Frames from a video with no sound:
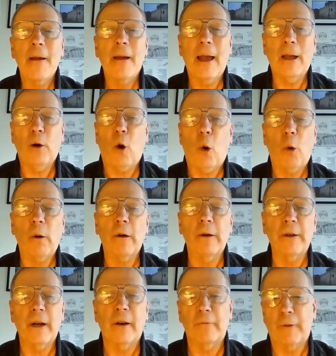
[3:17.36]
a
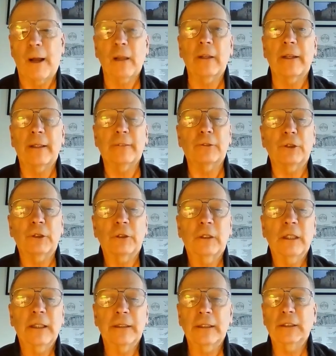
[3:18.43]
horde of relatives
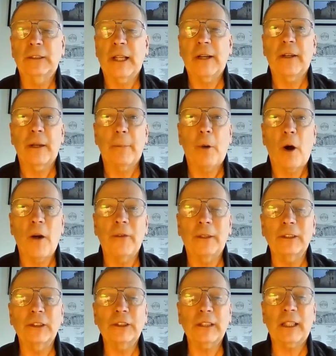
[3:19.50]
descended upon the
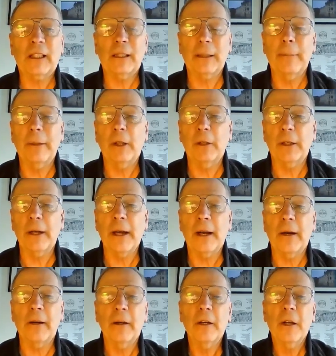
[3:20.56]
sickly
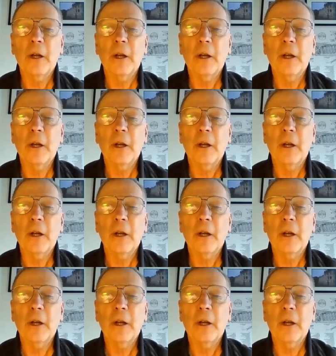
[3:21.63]
billionaire